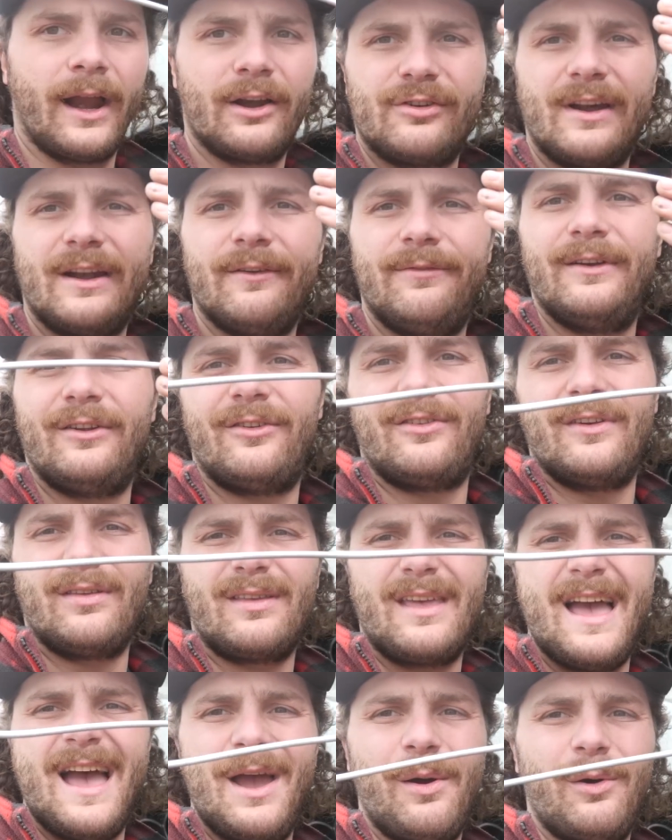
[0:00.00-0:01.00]
gonna try to fish this
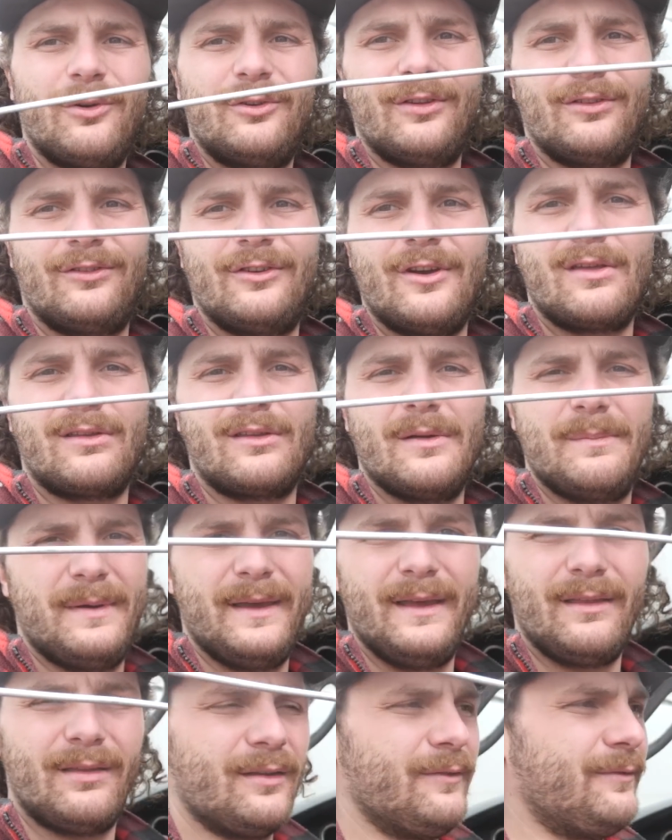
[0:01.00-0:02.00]
guy, which is just a
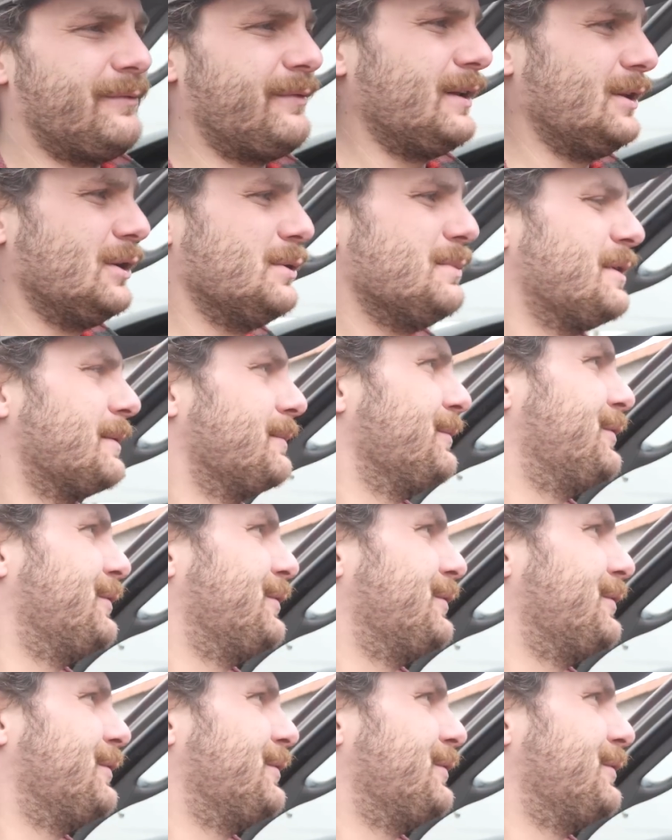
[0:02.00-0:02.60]
piece of aluminum